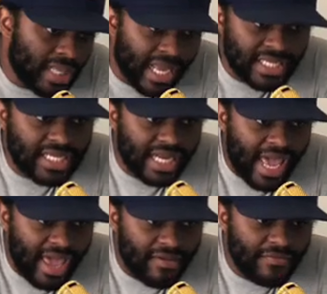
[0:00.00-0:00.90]
Lance can
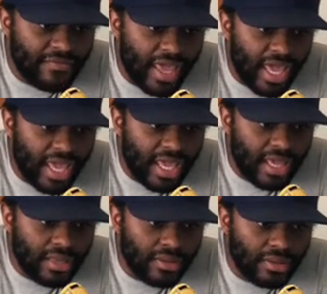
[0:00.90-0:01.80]
have
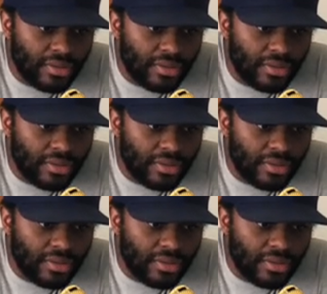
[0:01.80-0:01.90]
a